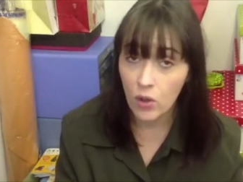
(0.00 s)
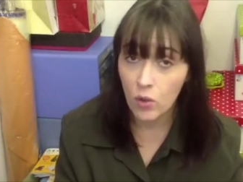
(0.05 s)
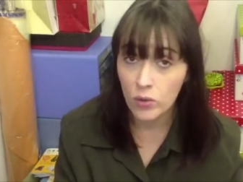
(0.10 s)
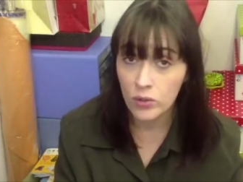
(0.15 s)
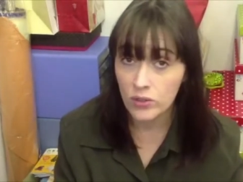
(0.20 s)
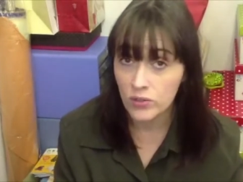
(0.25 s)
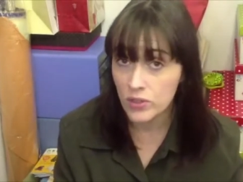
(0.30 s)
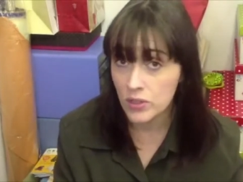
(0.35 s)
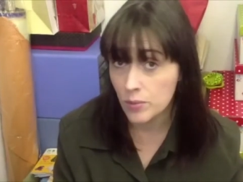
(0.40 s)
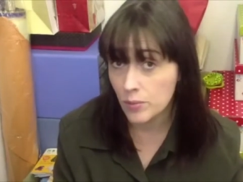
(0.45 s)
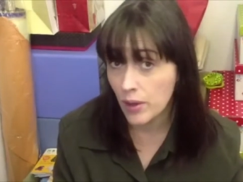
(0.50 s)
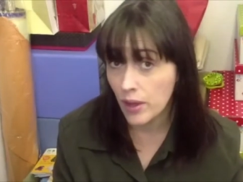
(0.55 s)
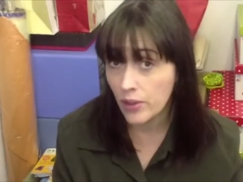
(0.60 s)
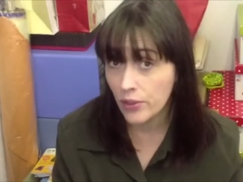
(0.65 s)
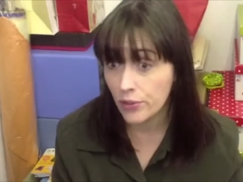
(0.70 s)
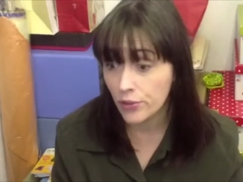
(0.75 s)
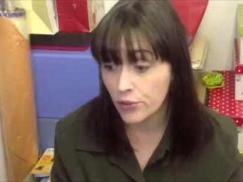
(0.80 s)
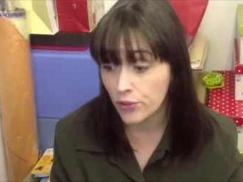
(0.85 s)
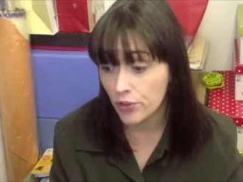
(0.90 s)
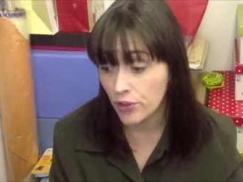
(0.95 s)
a hold of some
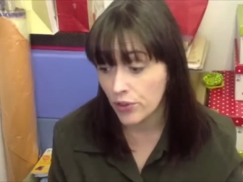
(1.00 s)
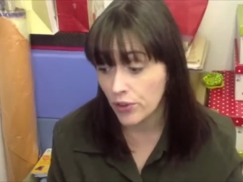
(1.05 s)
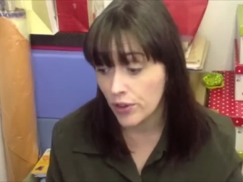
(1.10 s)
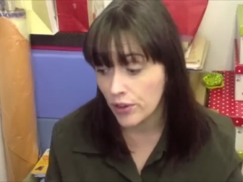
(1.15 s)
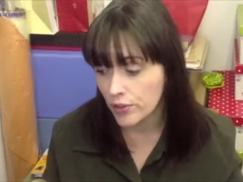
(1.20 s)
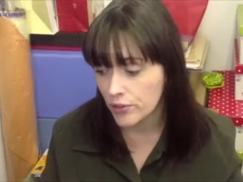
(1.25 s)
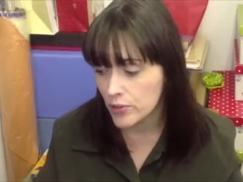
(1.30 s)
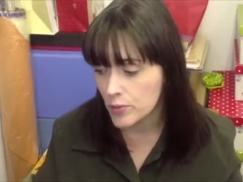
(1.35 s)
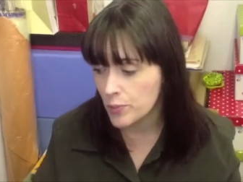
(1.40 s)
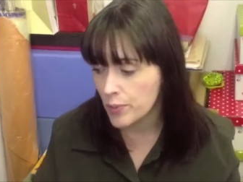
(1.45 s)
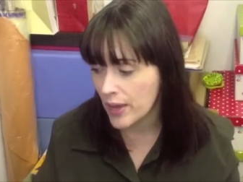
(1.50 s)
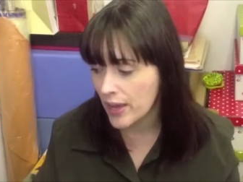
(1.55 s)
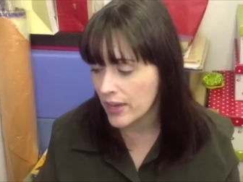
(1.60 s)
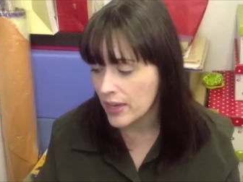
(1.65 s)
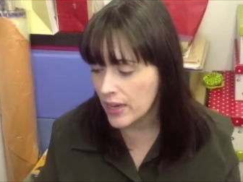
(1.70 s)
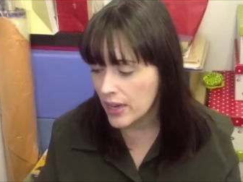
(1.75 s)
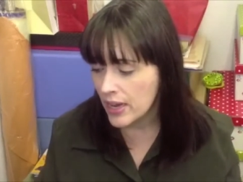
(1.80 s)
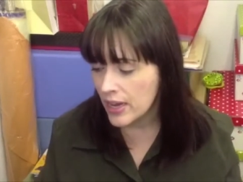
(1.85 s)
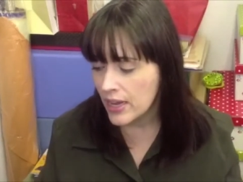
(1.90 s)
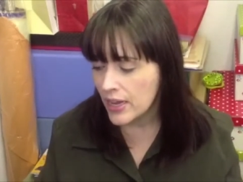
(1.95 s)
other cereals. But